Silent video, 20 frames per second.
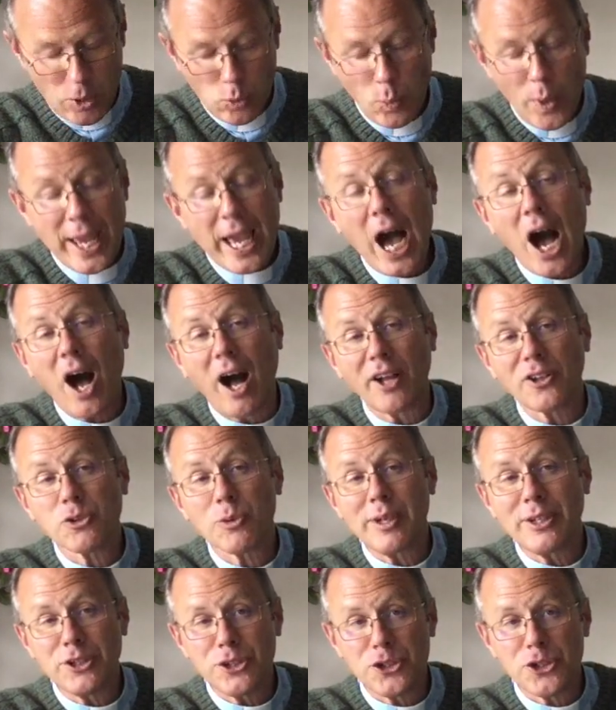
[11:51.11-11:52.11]
We are
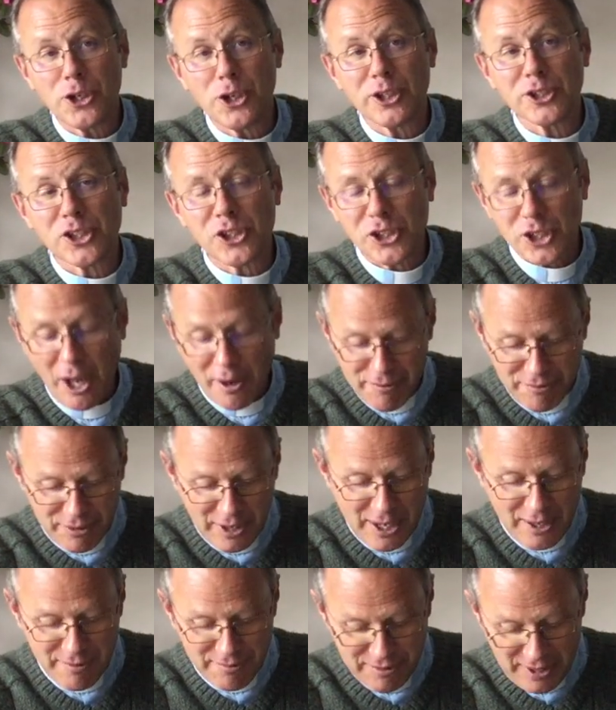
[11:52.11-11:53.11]
to endure
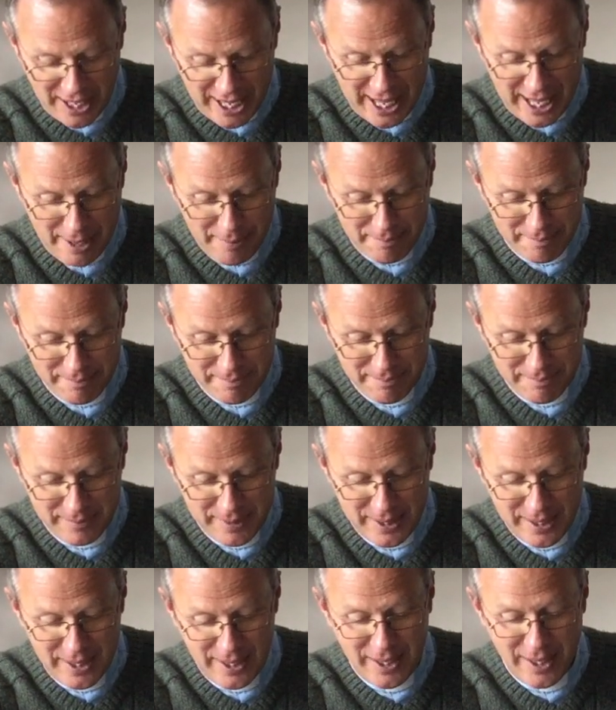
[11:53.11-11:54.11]
suffering for him.
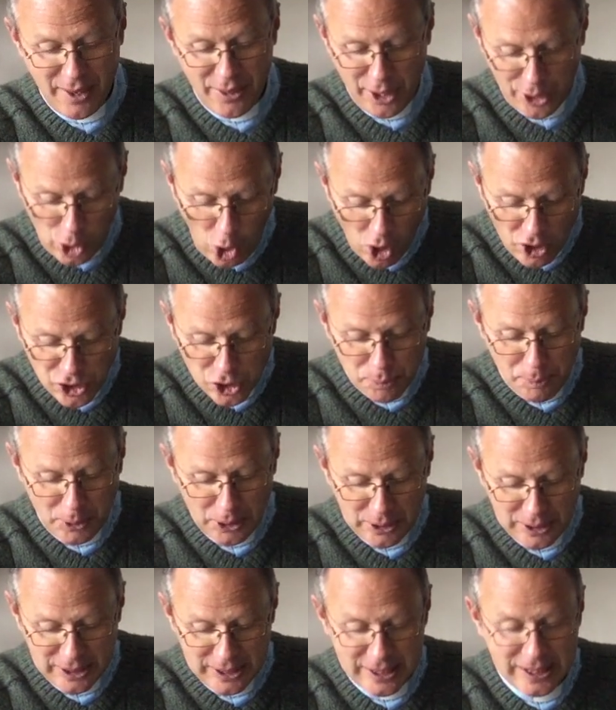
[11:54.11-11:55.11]
The
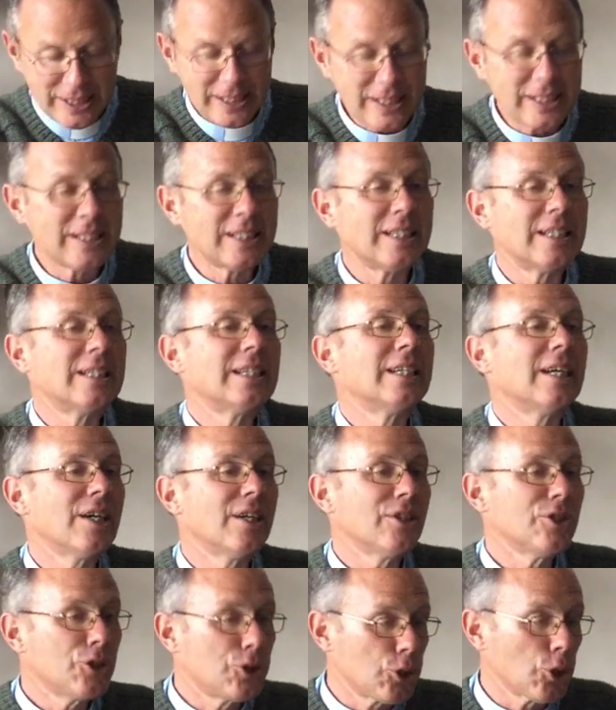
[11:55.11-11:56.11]
gospel,
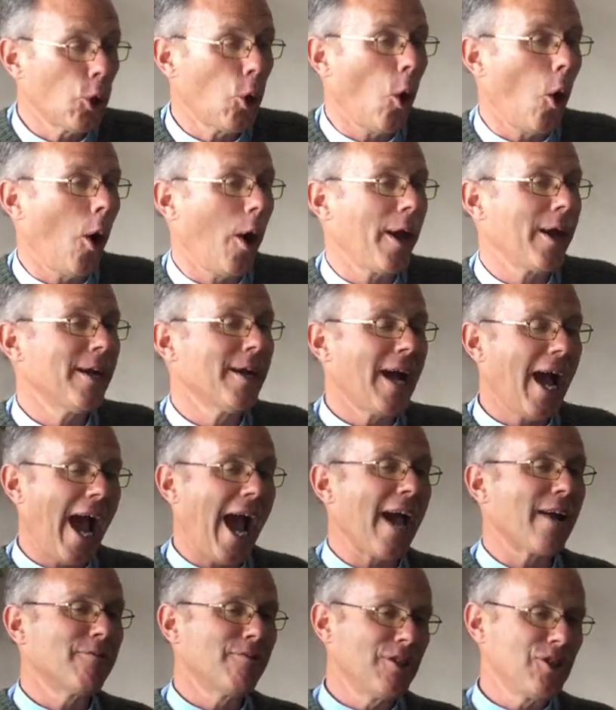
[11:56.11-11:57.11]
joy
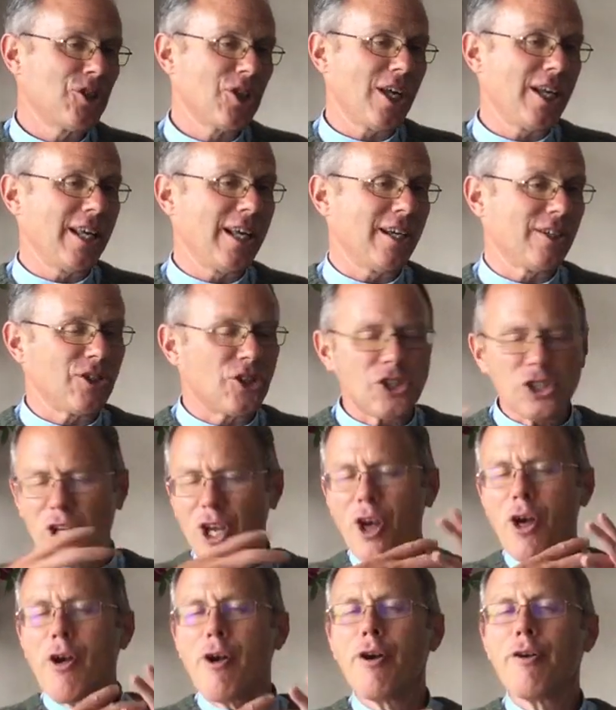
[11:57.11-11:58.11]
and resilience
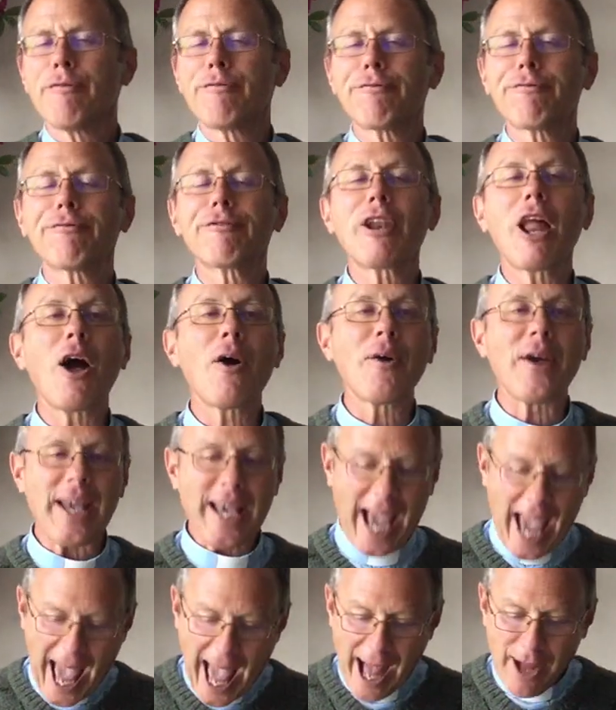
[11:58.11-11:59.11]

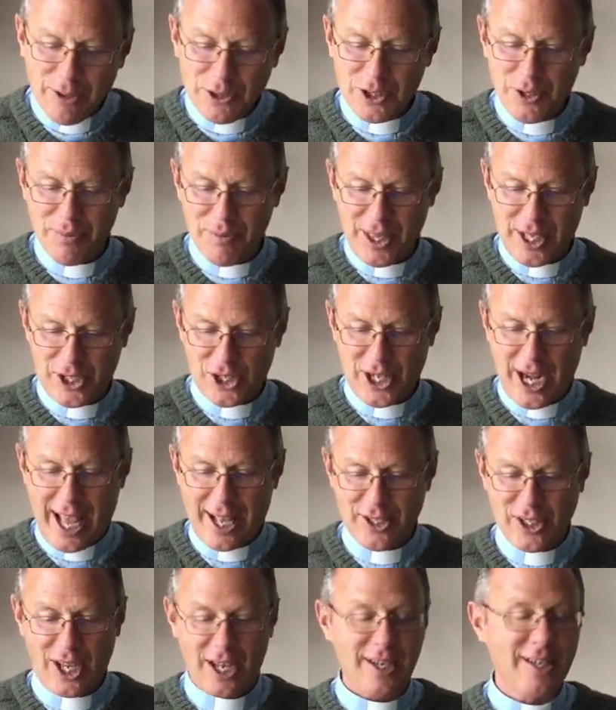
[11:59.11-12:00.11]
flowing out of this
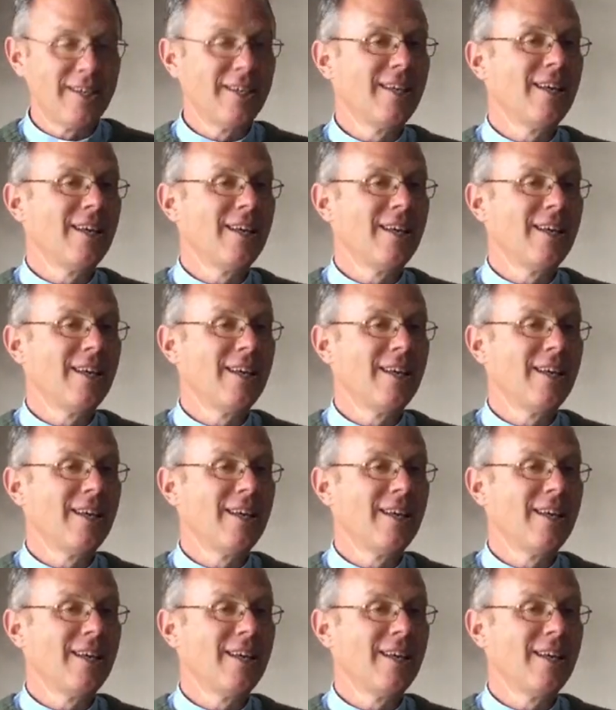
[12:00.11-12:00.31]
letter